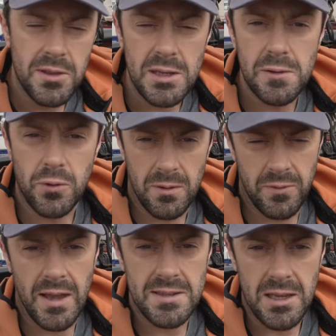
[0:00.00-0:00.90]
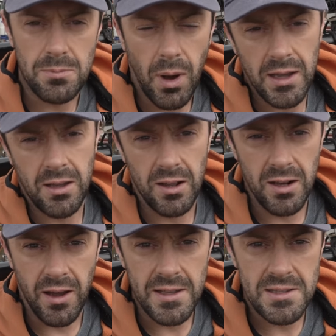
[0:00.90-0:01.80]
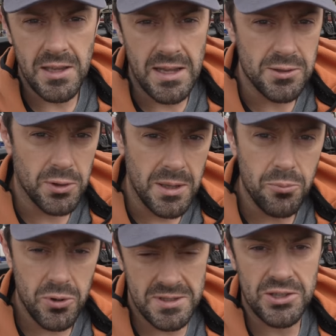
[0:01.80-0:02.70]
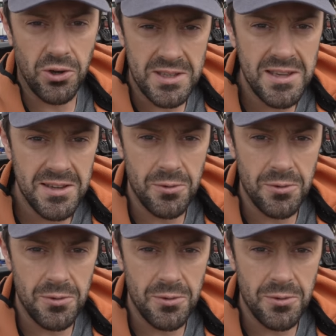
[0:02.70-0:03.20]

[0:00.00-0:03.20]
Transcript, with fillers: This front facing bicolour light is looking pretty shoddy.